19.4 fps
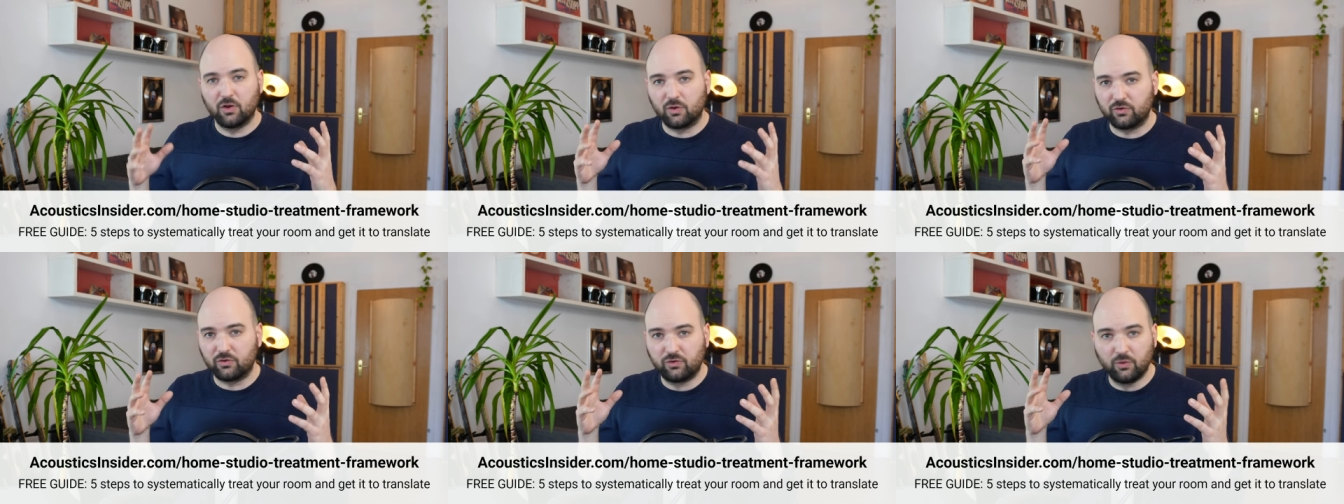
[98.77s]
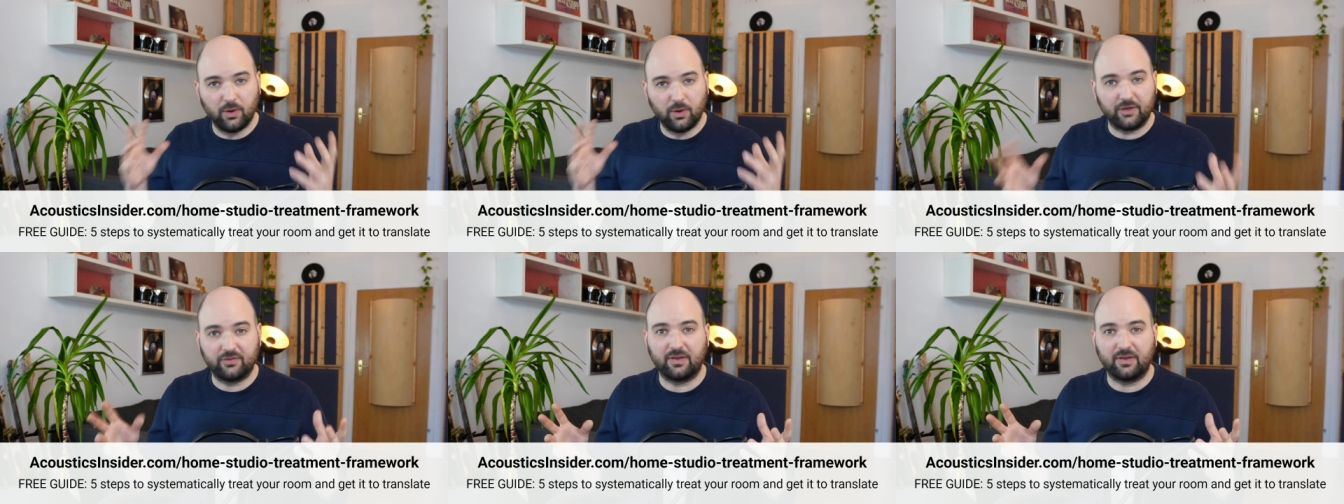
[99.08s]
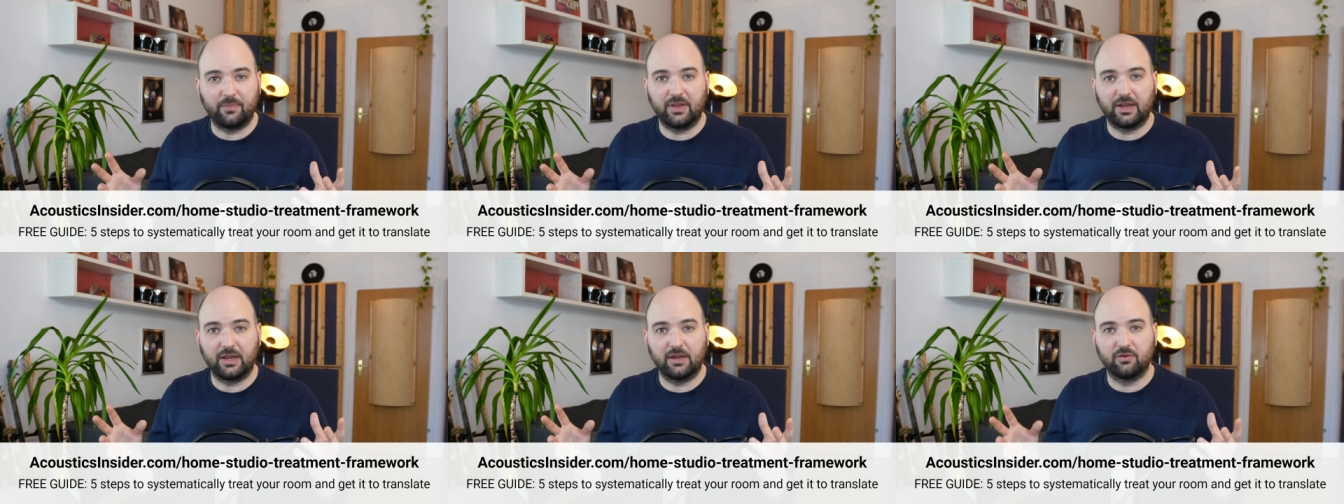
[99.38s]
doing
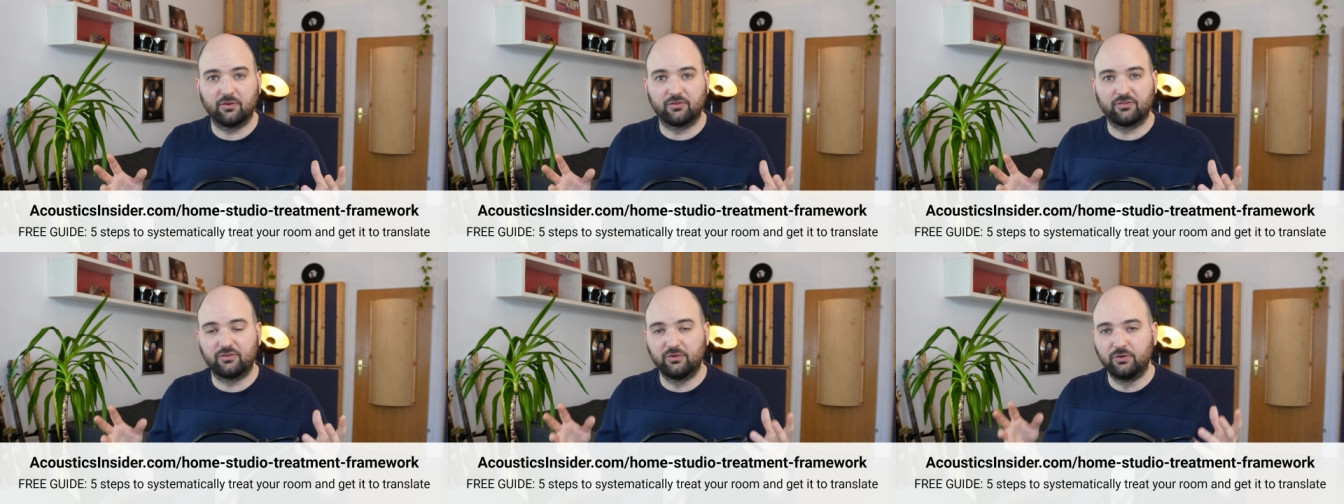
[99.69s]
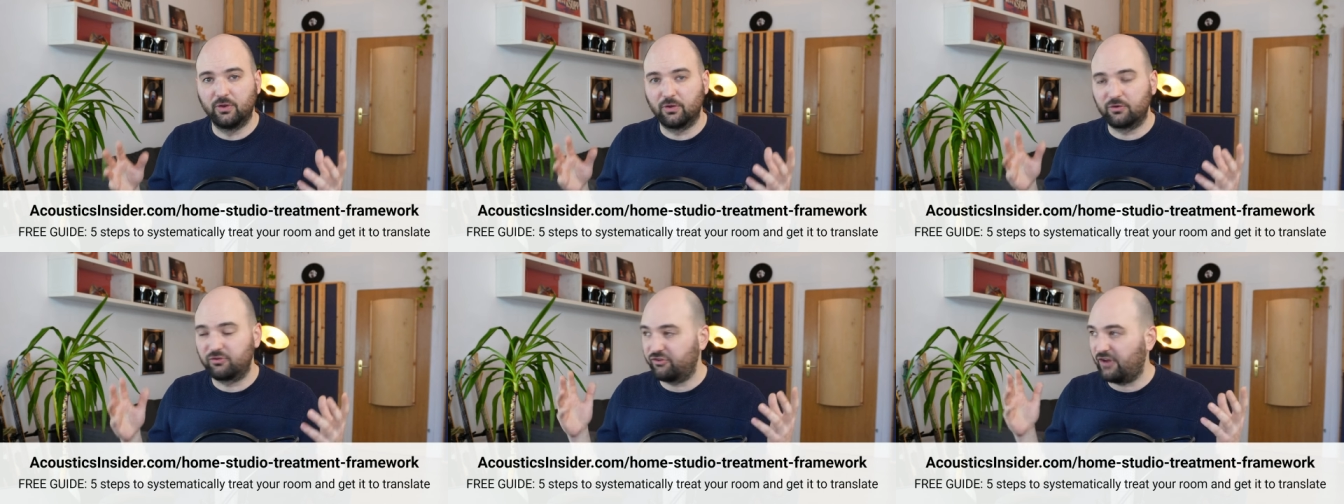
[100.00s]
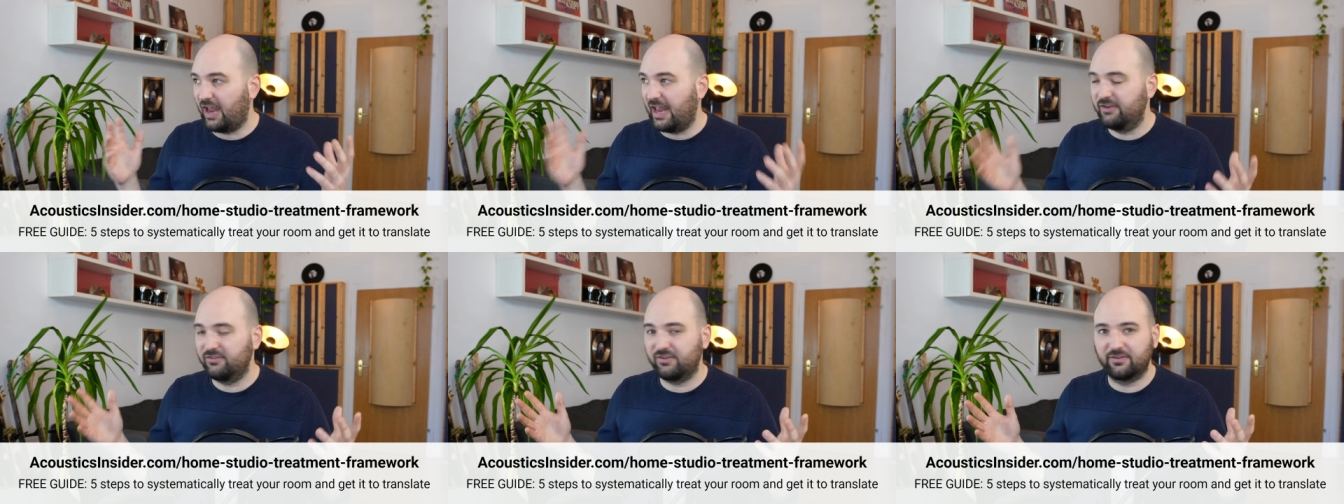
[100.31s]
something in your studio,
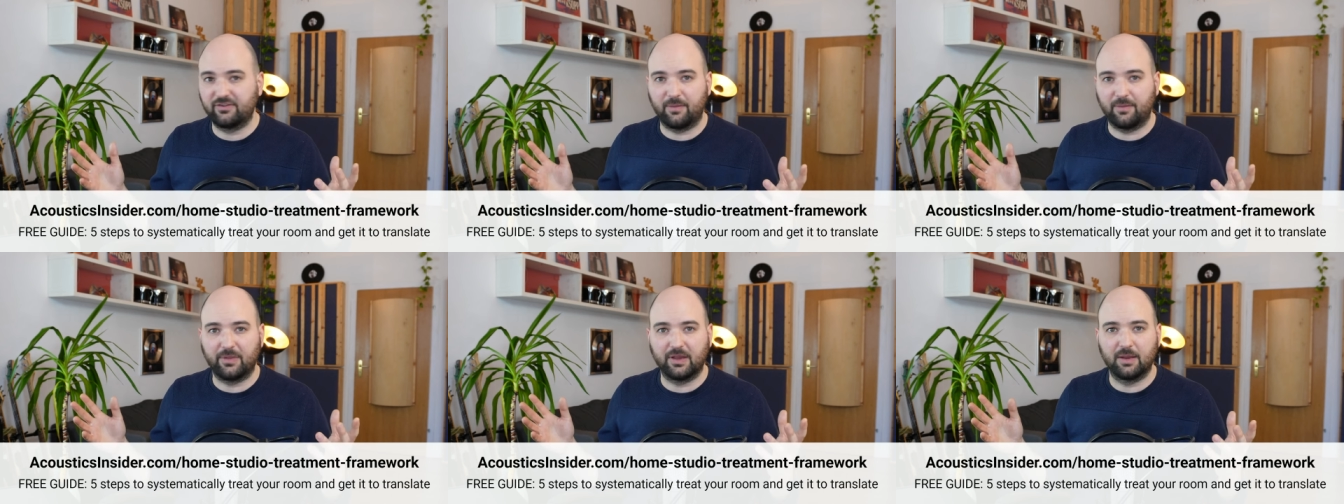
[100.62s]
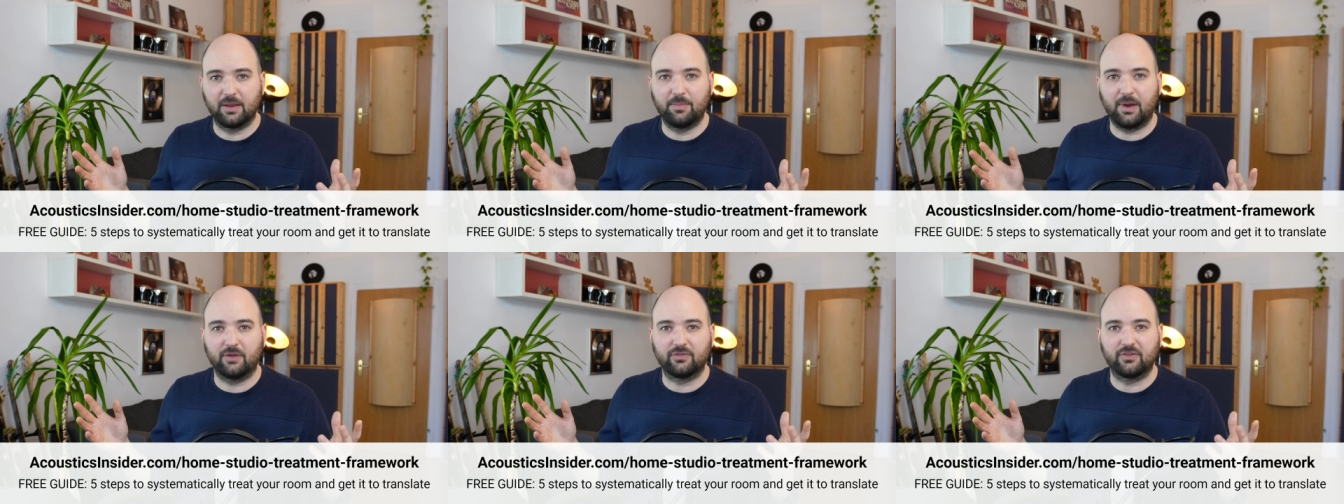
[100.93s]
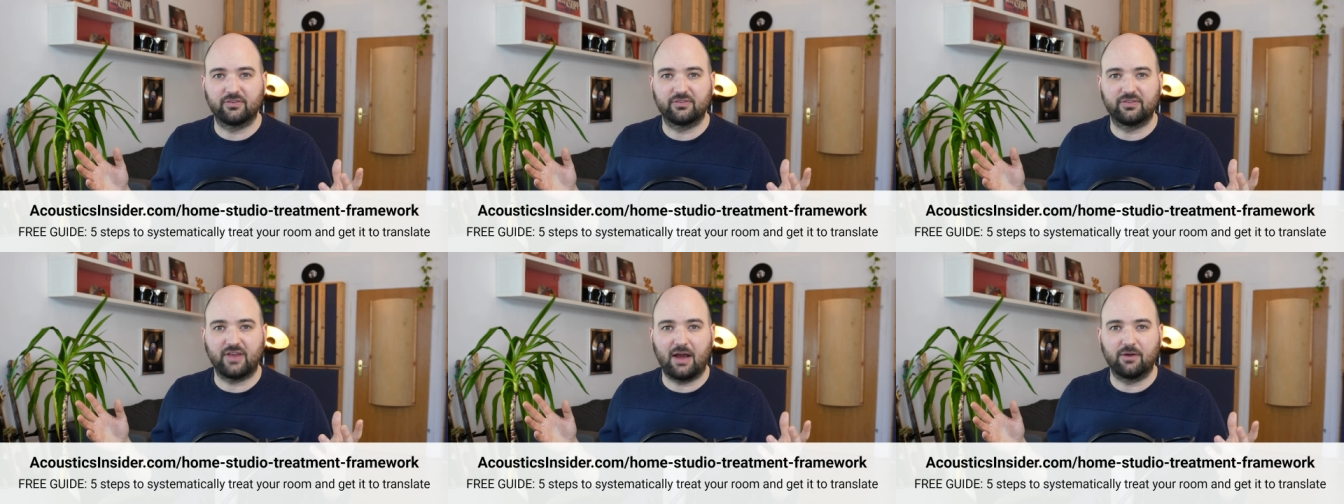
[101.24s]
changing something about the
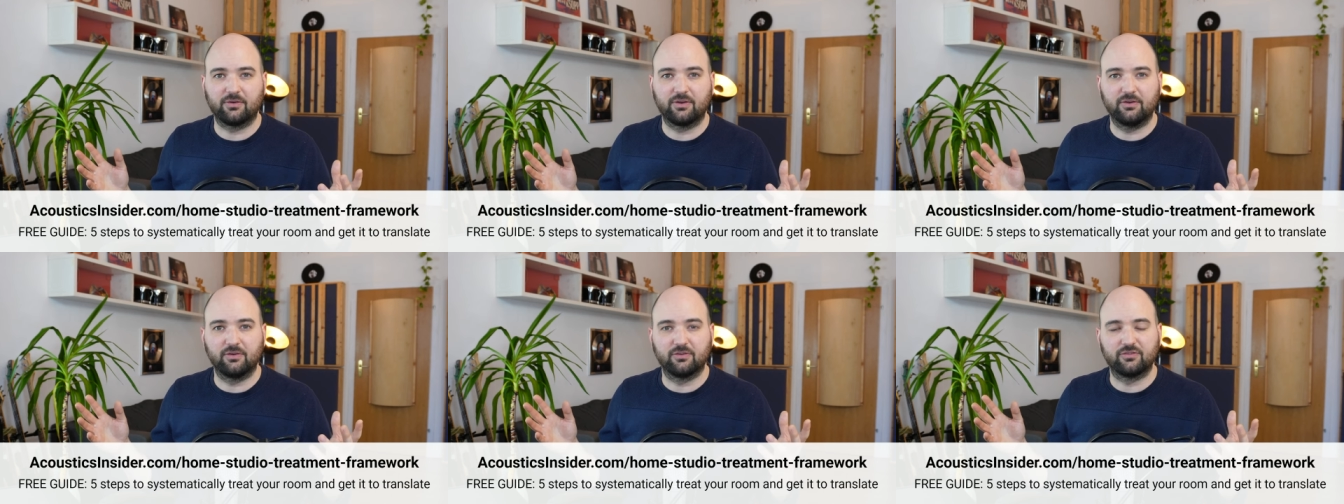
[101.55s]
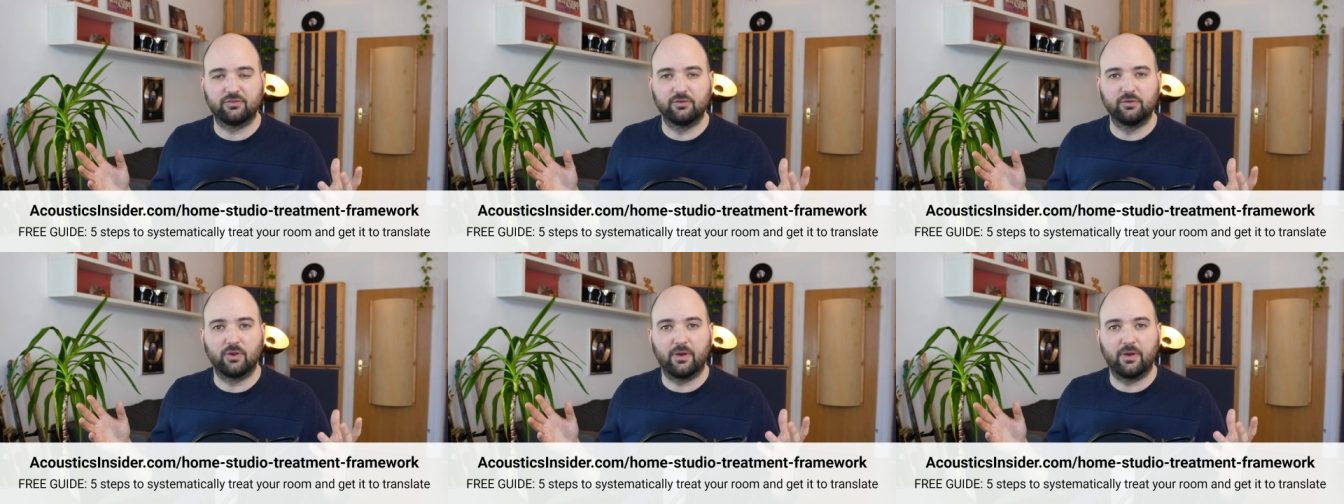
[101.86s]
sound in your studio,